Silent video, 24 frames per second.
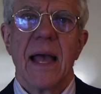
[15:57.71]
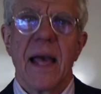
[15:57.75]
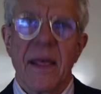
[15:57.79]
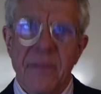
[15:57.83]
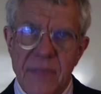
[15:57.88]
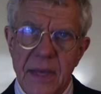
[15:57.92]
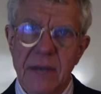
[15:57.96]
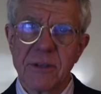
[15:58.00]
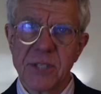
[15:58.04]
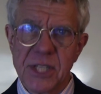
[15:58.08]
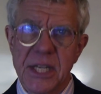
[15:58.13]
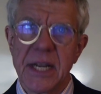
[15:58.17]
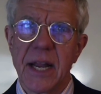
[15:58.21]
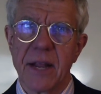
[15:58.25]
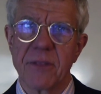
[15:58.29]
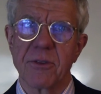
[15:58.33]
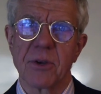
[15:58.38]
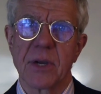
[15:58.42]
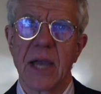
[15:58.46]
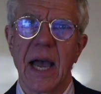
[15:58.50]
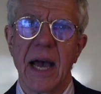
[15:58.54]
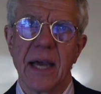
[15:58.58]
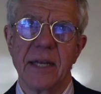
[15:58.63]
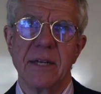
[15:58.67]
There's another
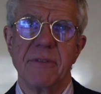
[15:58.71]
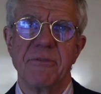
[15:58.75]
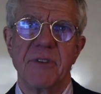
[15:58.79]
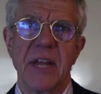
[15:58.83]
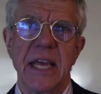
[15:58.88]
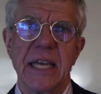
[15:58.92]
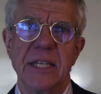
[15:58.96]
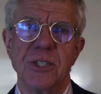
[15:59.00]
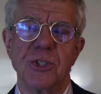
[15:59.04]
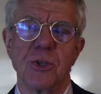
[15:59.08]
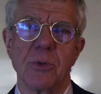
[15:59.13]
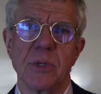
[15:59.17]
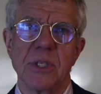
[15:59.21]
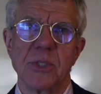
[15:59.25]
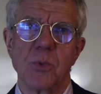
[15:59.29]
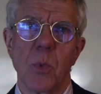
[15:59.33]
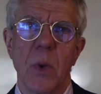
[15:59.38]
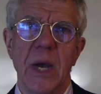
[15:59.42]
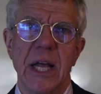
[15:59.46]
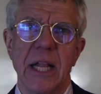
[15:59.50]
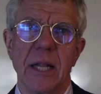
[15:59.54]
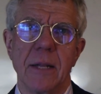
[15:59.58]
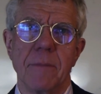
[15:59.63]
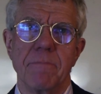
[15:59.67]
kind of danger as
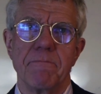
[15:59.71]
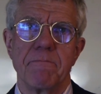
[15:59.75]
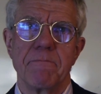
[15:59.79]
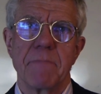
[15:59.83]
well.